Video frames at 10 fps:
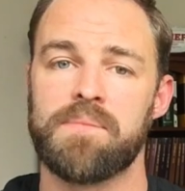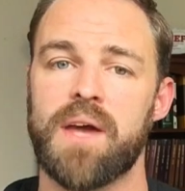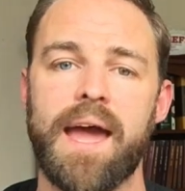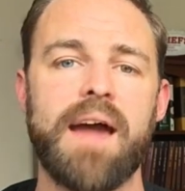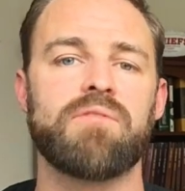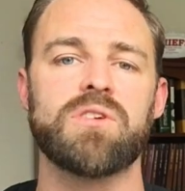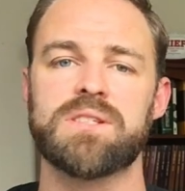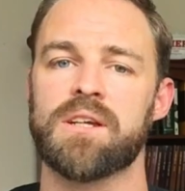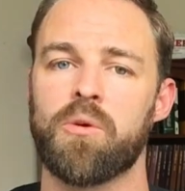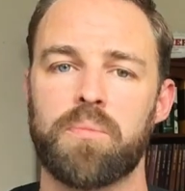that every
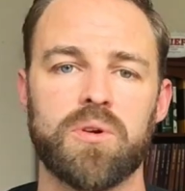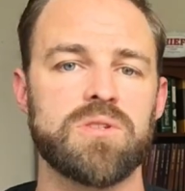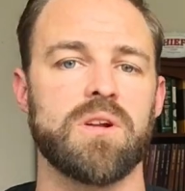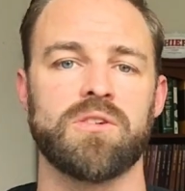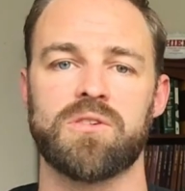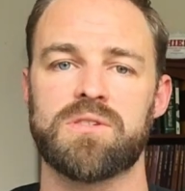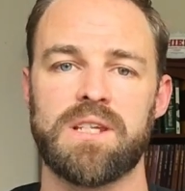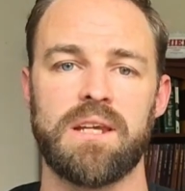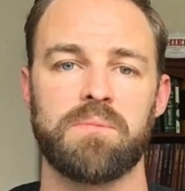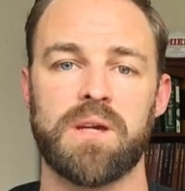single person on your
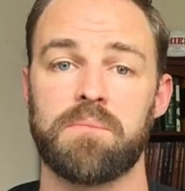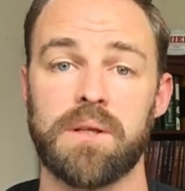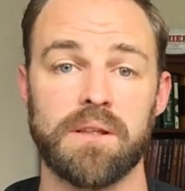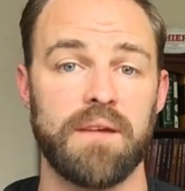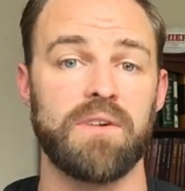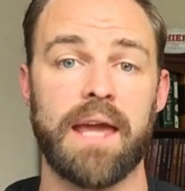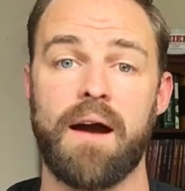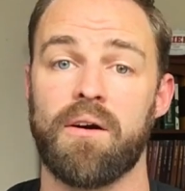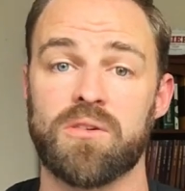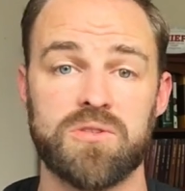team can be living
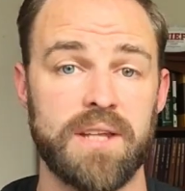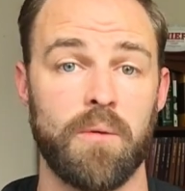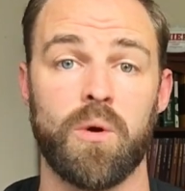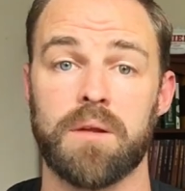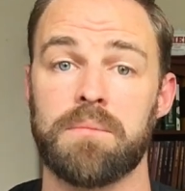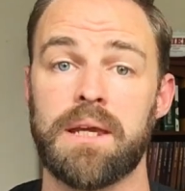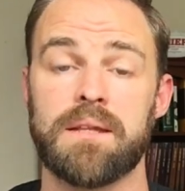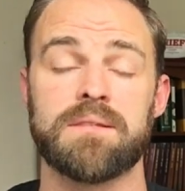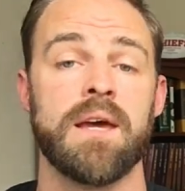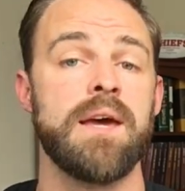out, understand what it
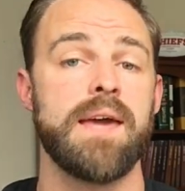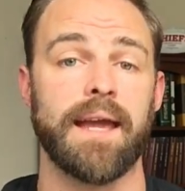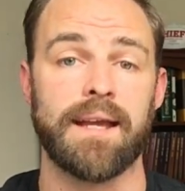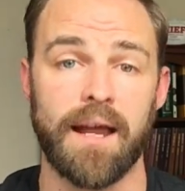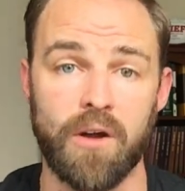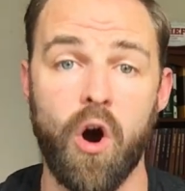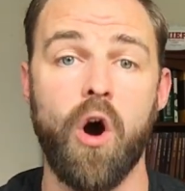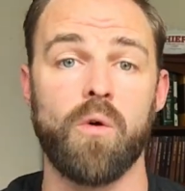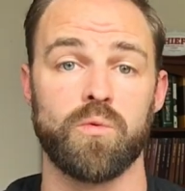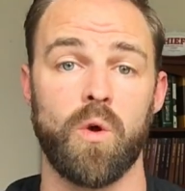means, and kind of
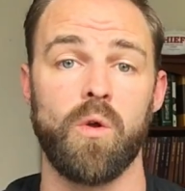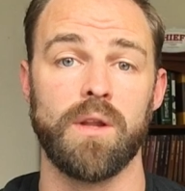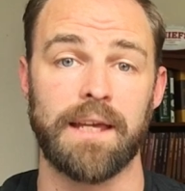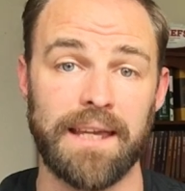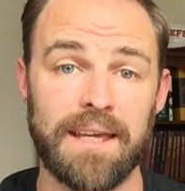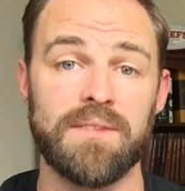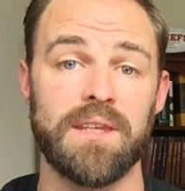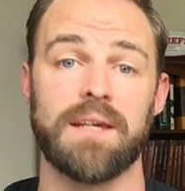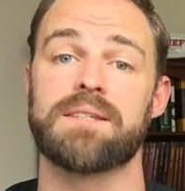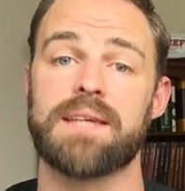all rolling in
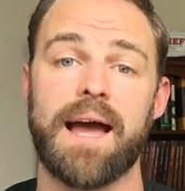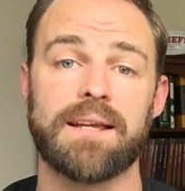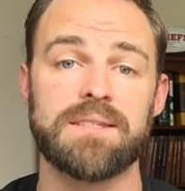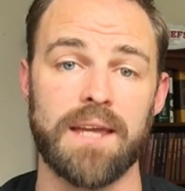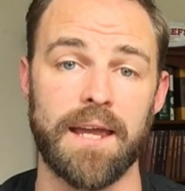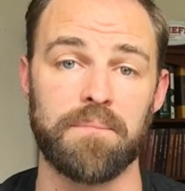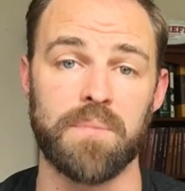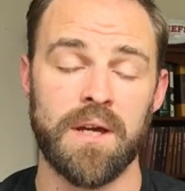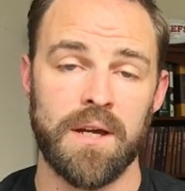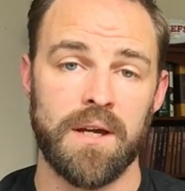the exact
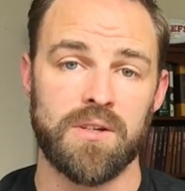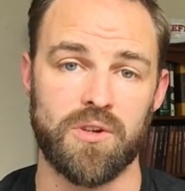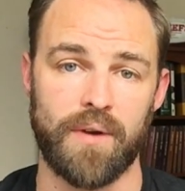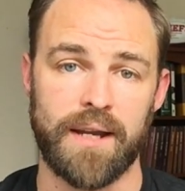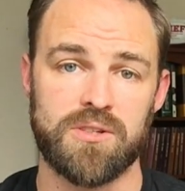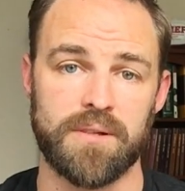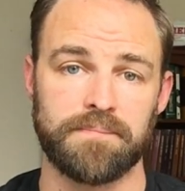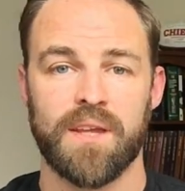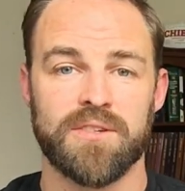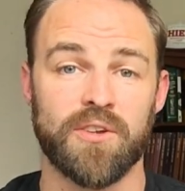same direction.
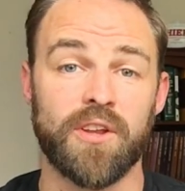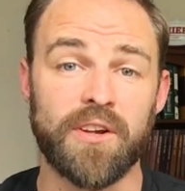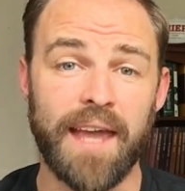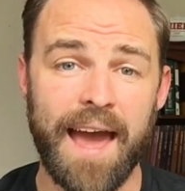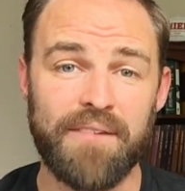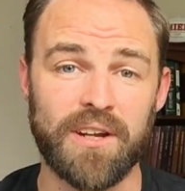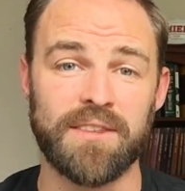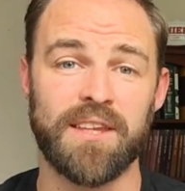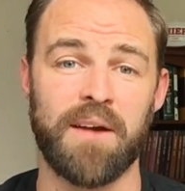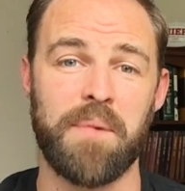So there you have it. I
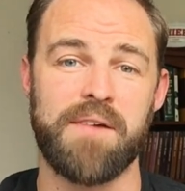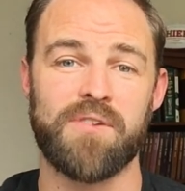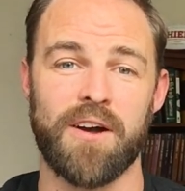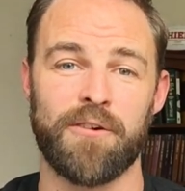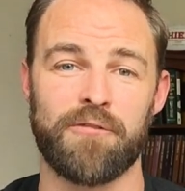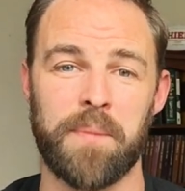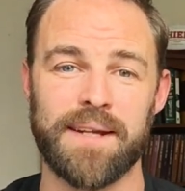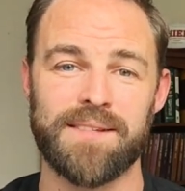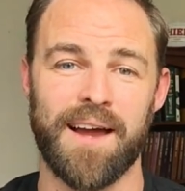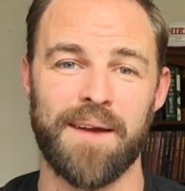think I may have gone over my
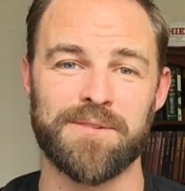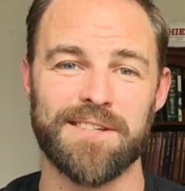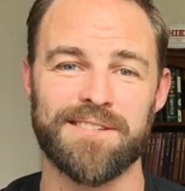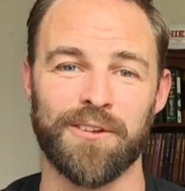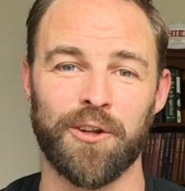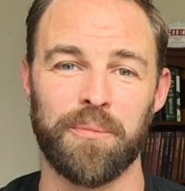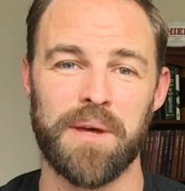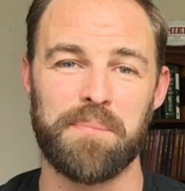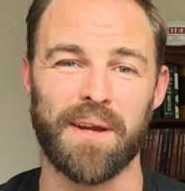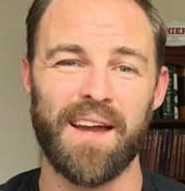time just a little
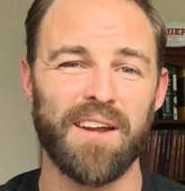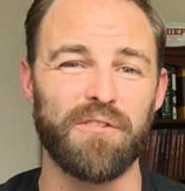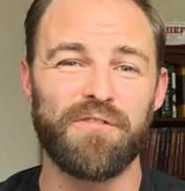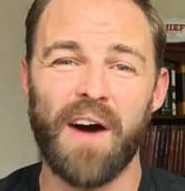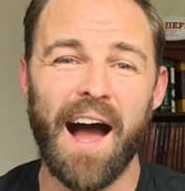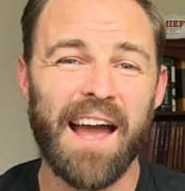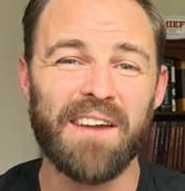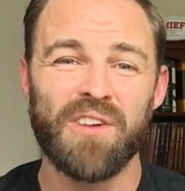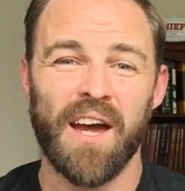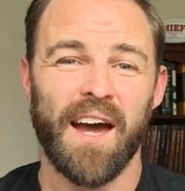bit, but kind of five